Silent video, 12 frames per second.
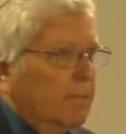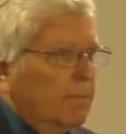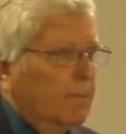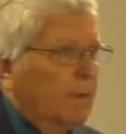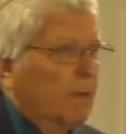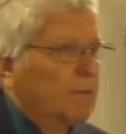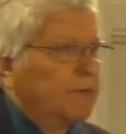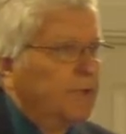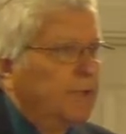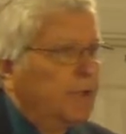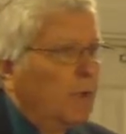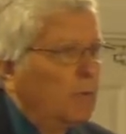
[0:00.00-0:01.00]
because
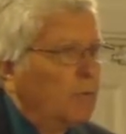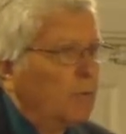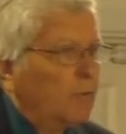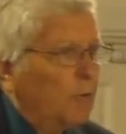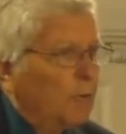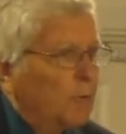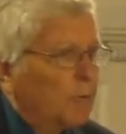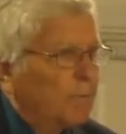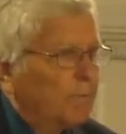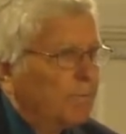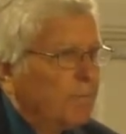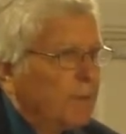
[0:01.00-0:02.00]
she told the truth.
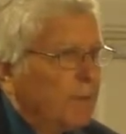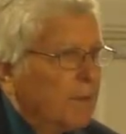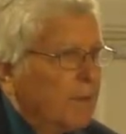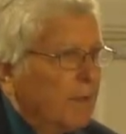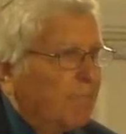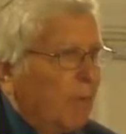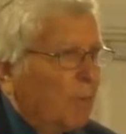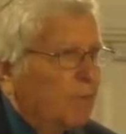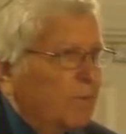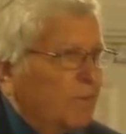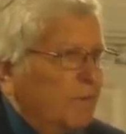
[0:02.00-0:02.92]
And folks,